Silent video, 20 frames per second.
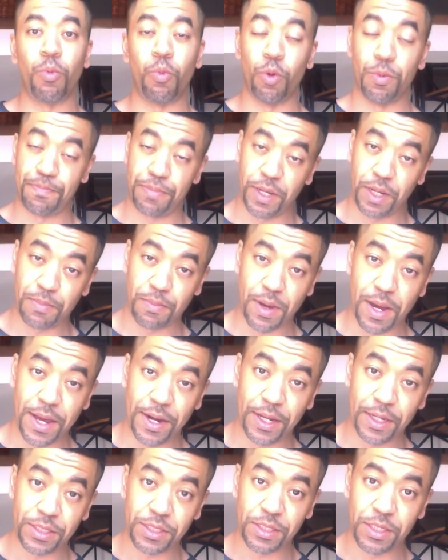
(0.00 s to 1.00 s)
with
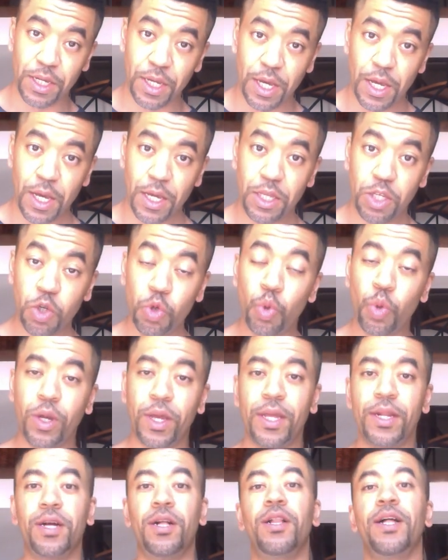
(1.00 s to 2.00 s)
Picmonics, you
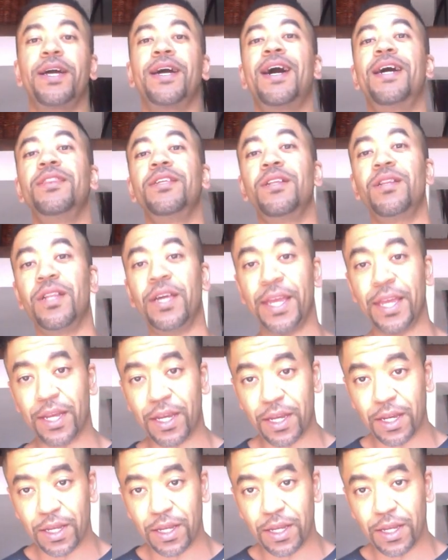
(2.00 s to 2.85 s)
can click on the link